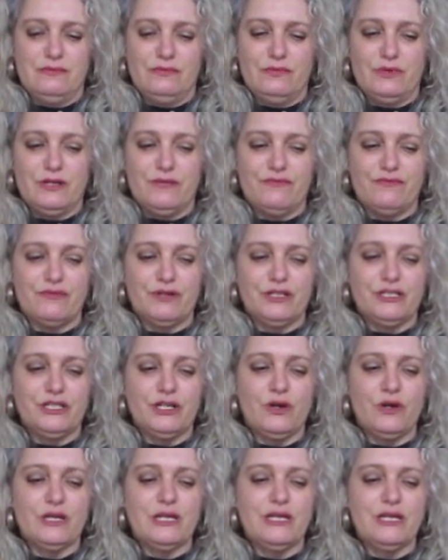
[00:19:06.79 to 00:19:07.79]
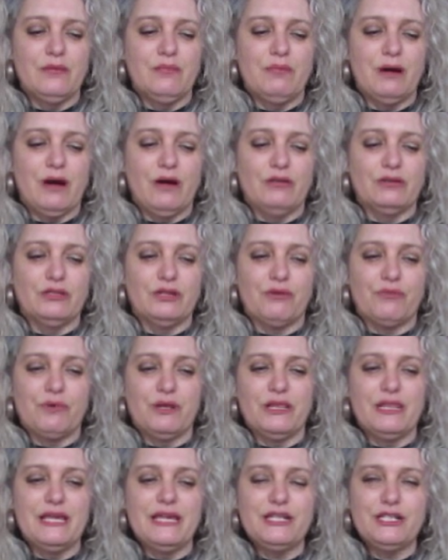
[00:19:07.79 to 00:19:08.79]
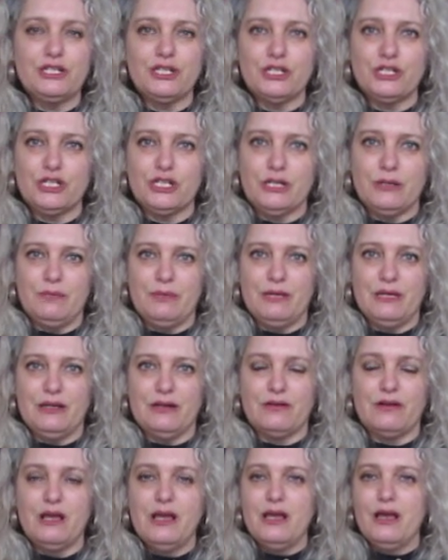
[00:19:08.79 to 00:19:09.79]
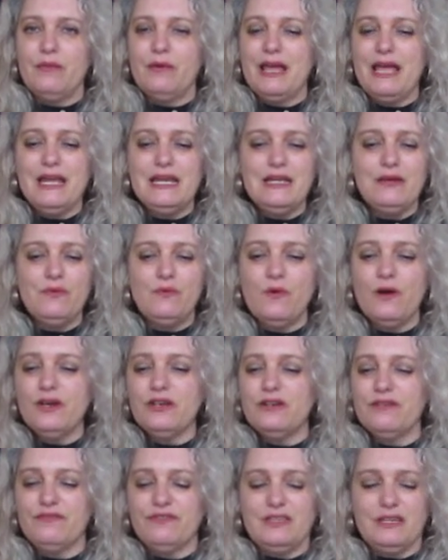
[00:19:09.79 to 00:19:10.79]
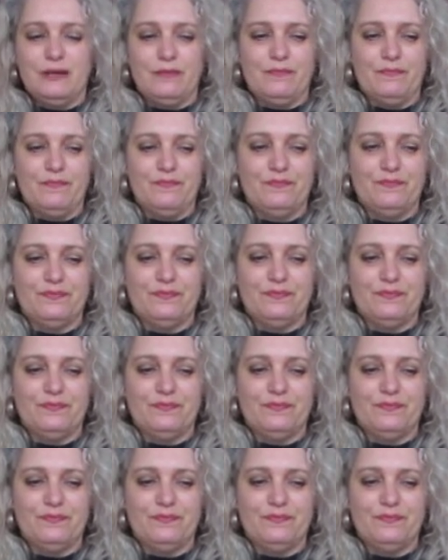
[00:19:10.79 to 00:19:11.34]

or if we're talking about a relationship here, any one of them,